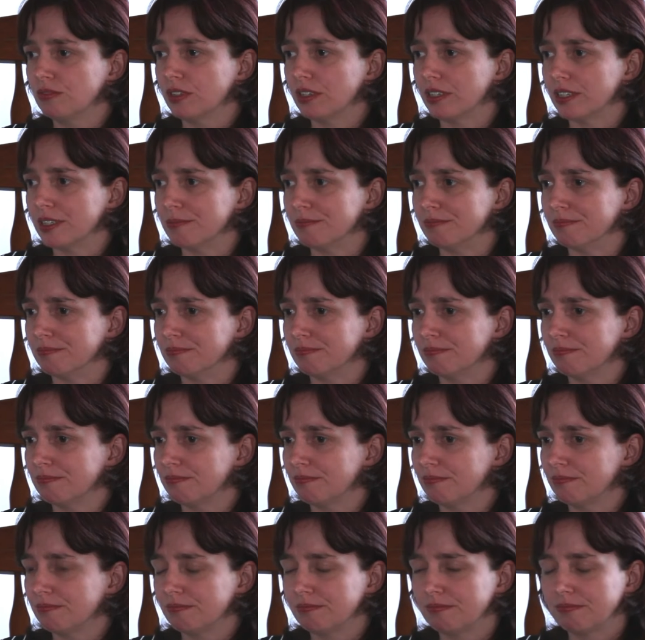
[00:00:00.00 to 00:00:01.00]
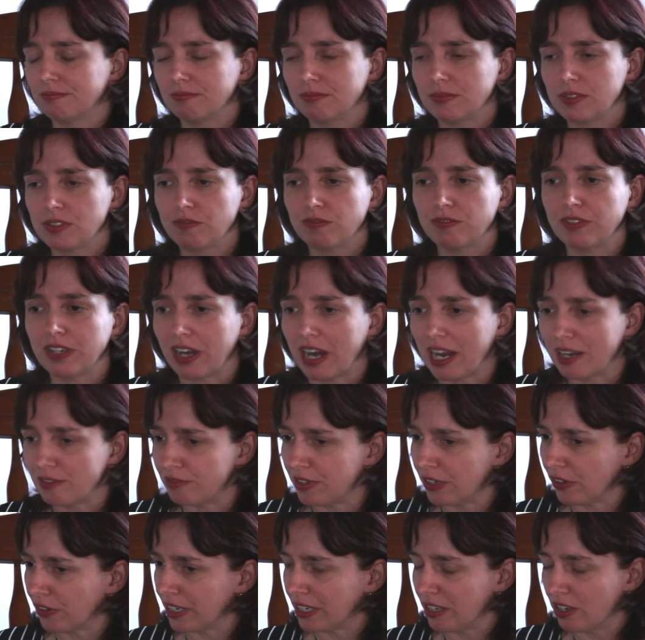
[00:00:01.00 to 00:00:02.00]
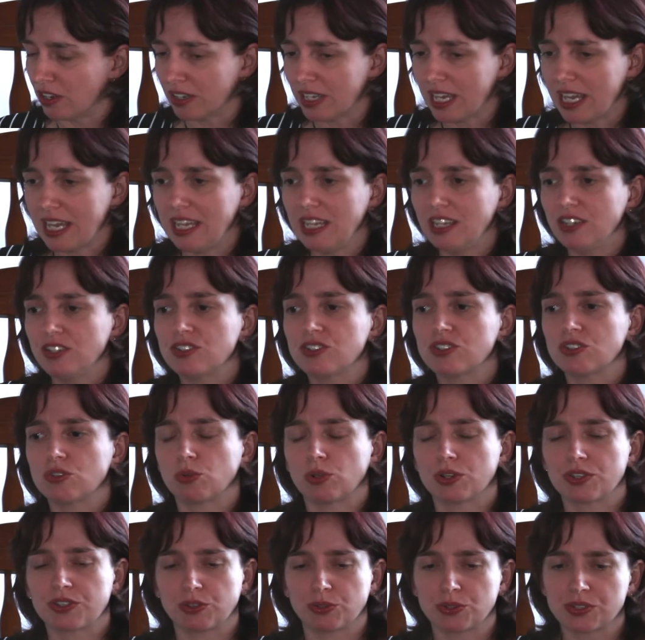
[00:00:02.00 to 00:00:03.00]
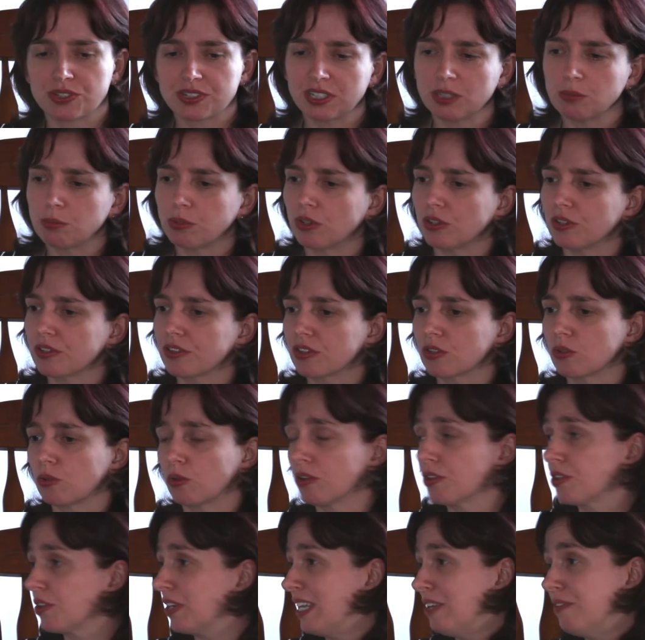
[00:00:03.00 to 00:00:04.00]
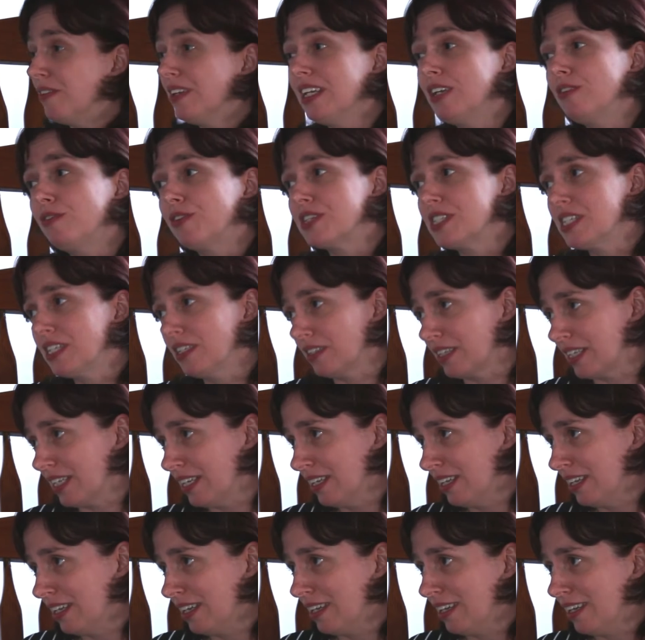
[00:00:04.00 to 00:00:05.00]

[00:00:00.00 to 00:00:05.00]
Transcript: Um, at very young age or through stillbirth or th- even infertility.